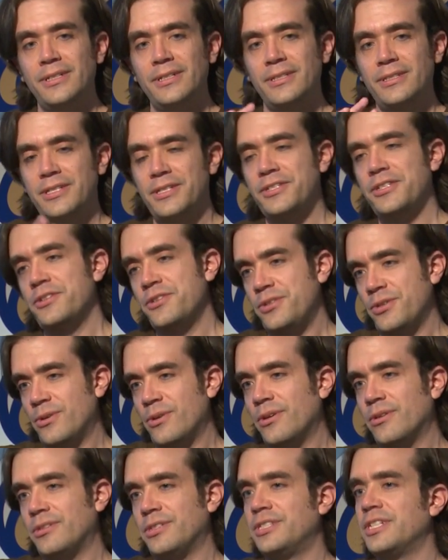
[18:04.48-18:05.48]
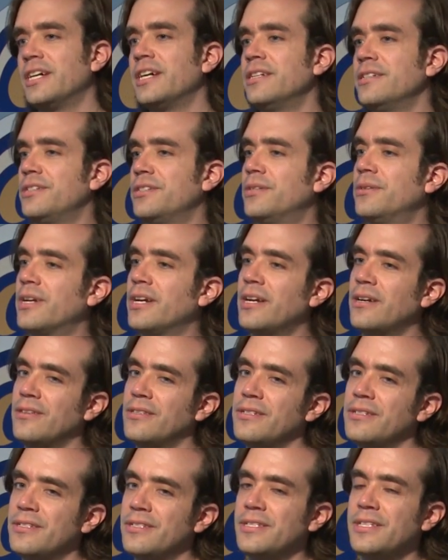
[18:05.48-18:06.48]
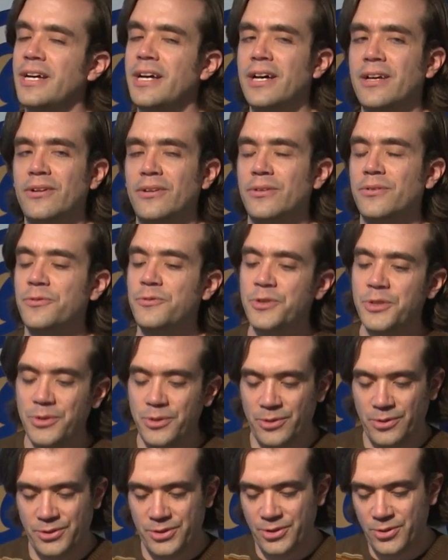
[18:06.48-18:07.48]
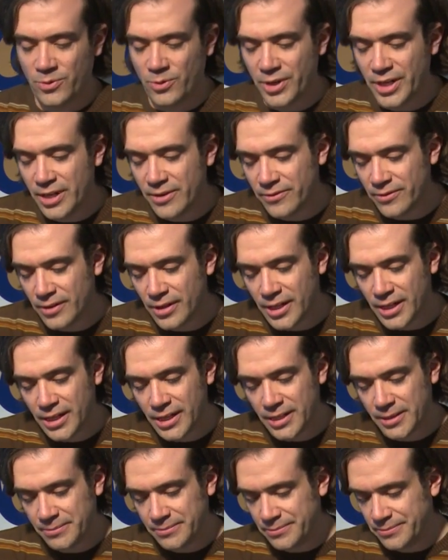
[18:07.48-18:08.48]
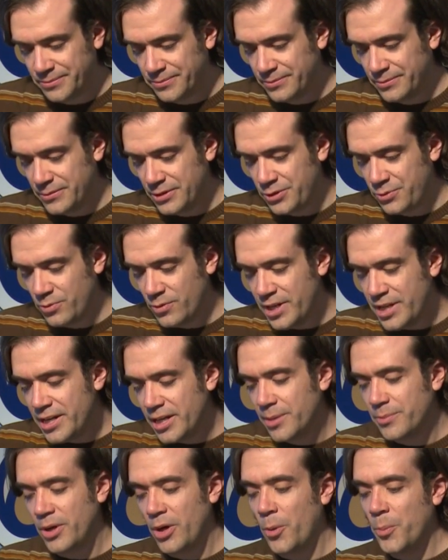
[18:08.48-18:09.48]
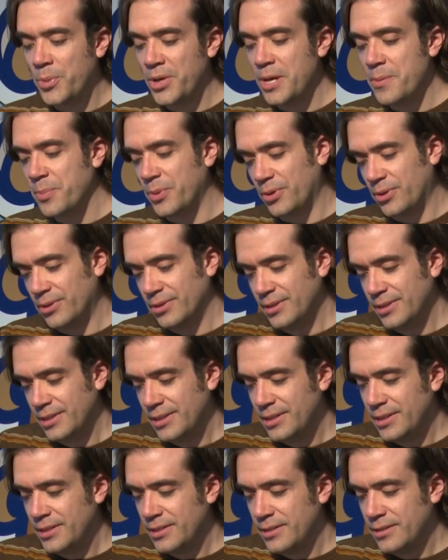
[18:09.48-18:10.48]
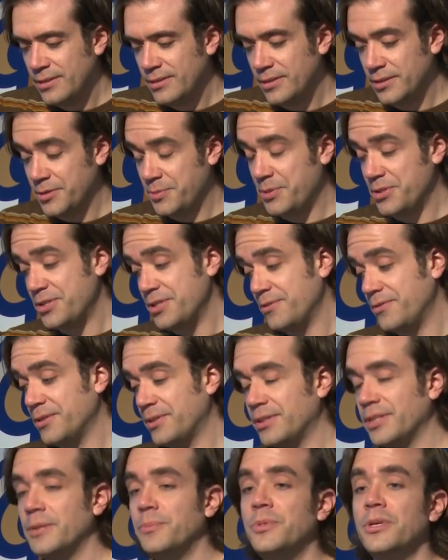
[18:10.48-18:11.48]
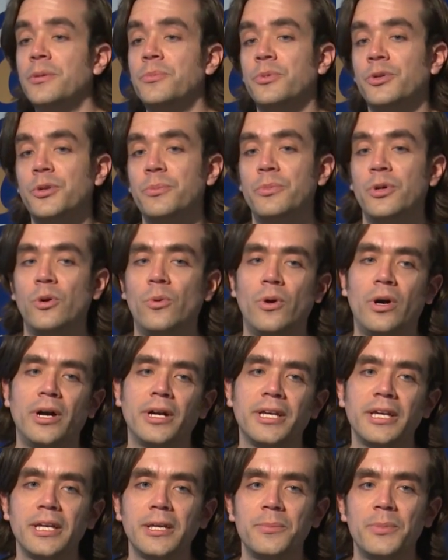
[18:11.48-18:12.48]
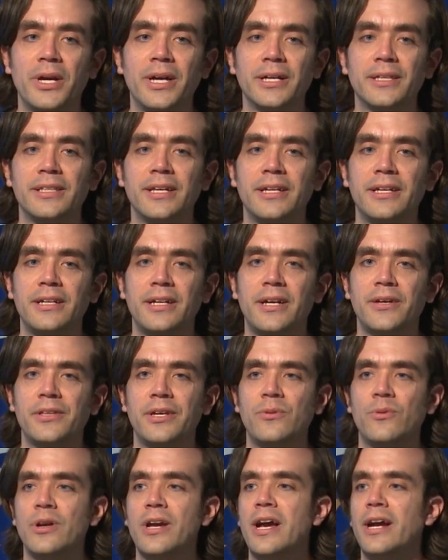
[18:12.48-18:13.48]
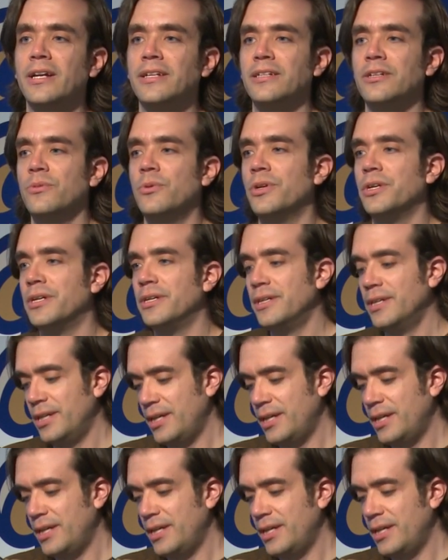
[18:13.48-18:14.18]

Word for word: this historical site is okay or this is not, or funerals or whatever. Um, just reading about people, uh, specifically people in Milwaukee back then, and how they reacted when a